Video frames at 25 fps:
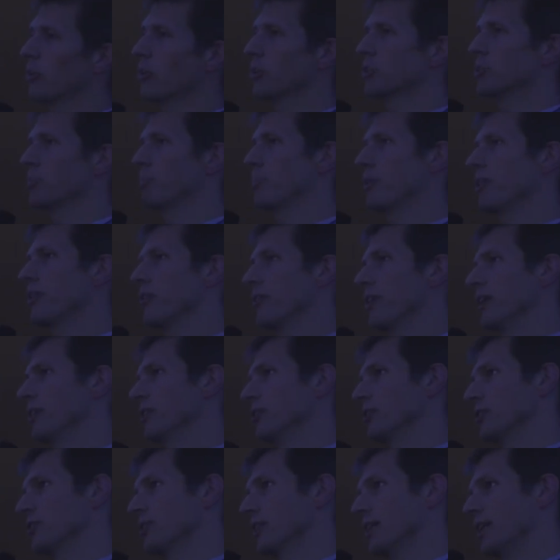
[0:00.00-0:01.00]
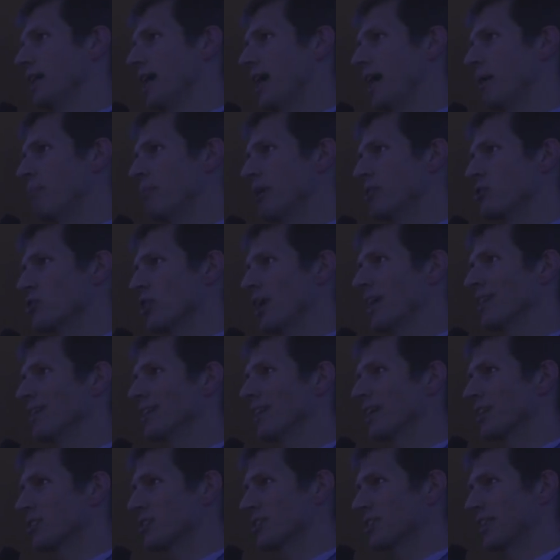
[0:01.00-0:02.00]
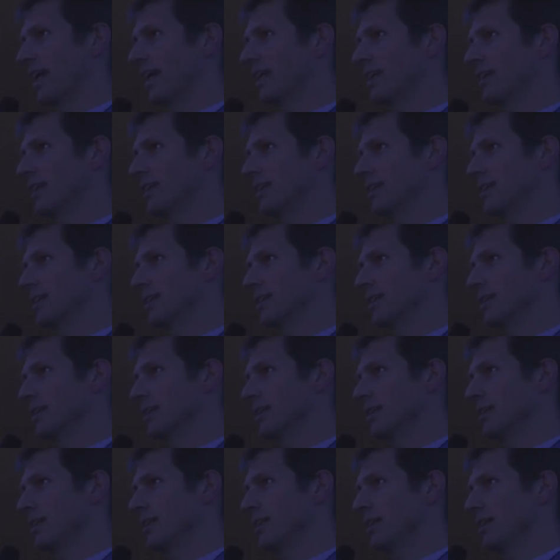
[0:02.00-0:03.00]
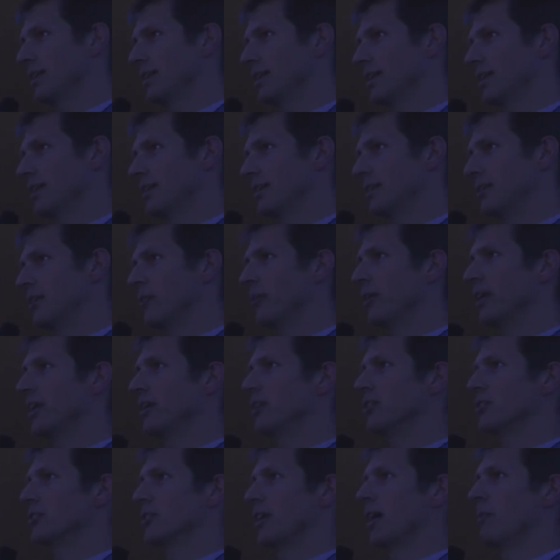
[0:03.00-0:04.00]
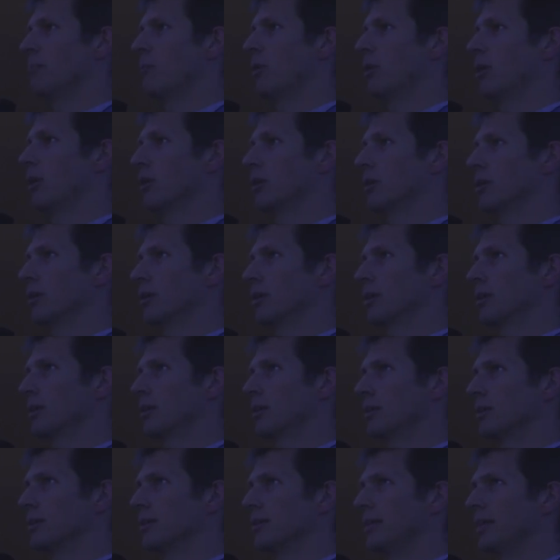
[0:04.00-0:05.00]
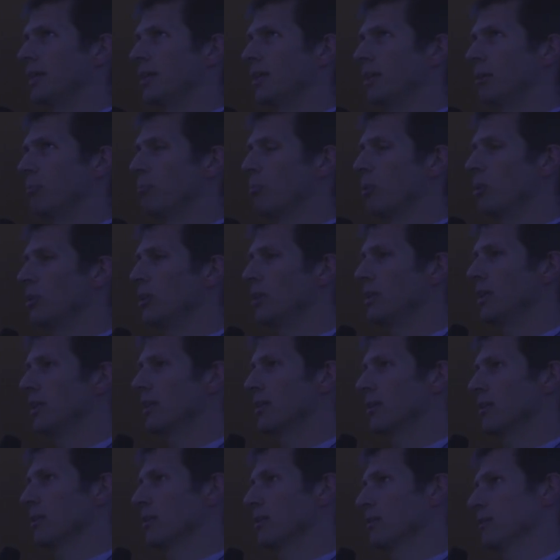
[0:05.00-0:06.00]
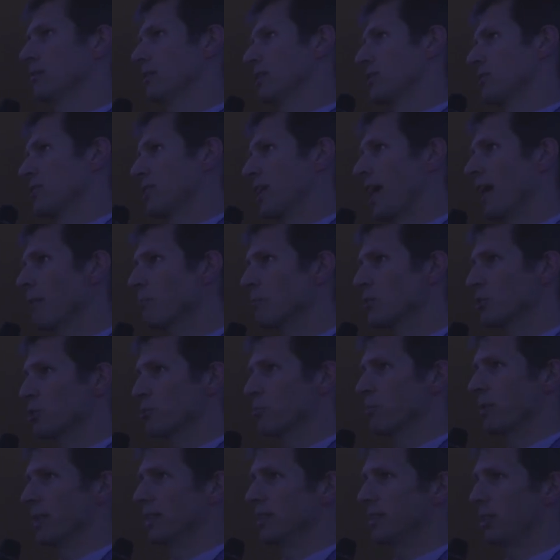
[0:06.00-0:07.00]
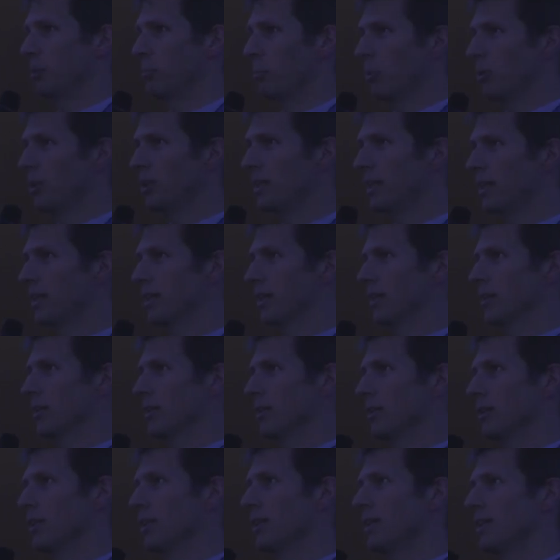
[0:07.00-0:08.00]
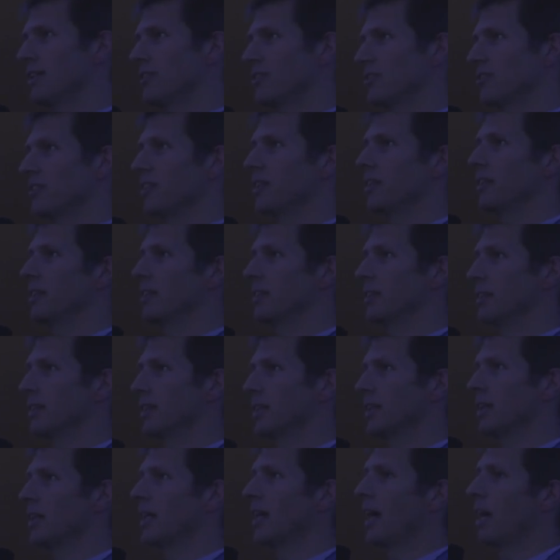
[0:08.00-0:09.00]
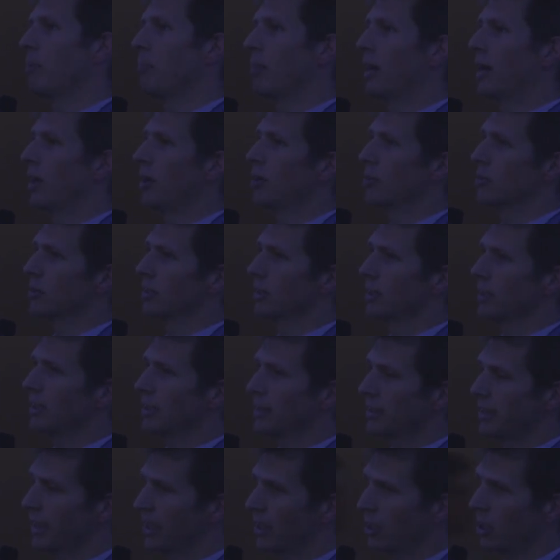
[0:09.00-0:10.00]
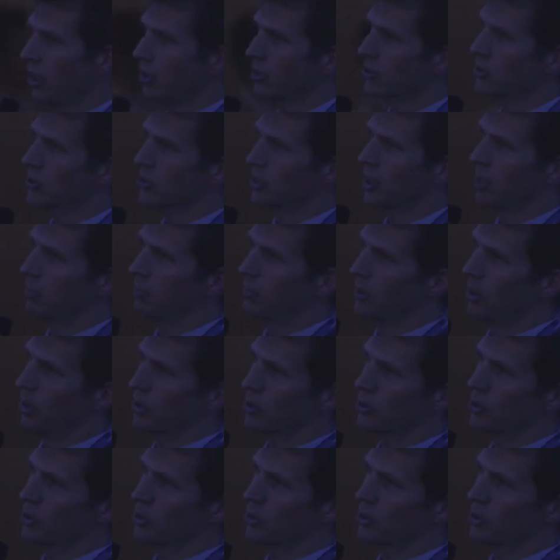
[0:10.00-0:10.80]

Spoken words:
experience, how much understanding there is among the political establishment, the political scene, about the concept of